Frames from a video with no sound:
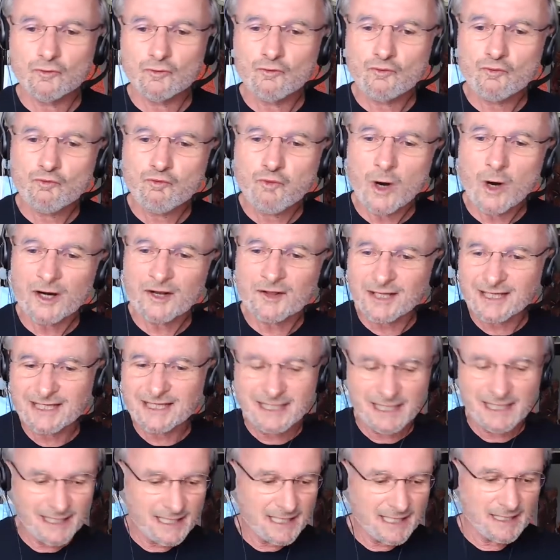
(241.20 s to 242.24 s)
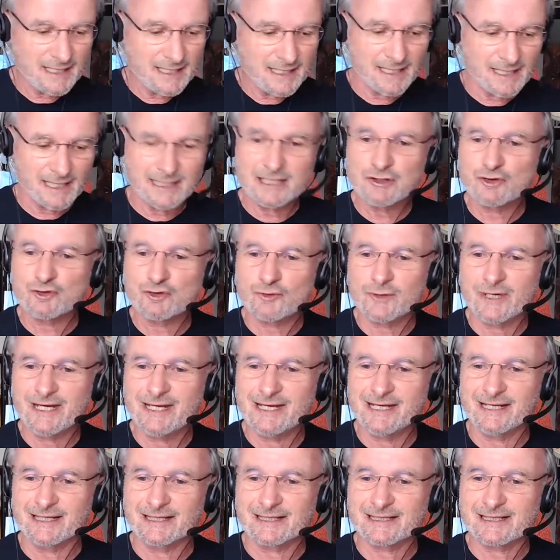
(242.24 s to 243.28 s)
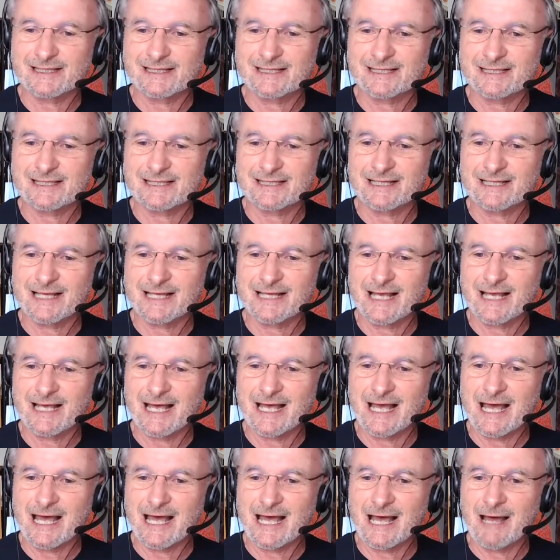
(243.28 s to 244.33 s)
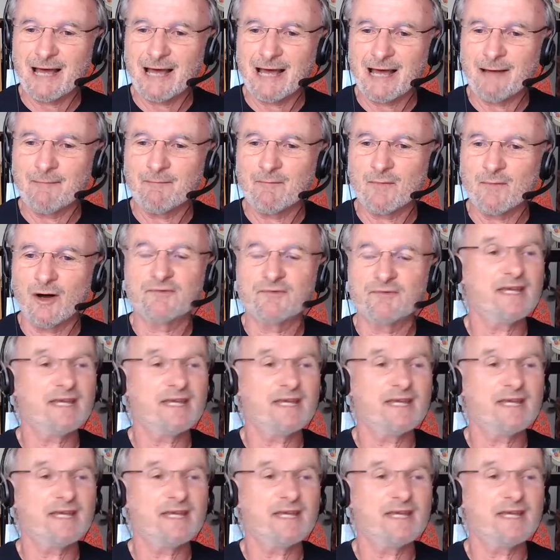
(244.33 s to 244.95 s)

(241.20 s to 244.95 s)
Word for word: what are the key ingredients um, of these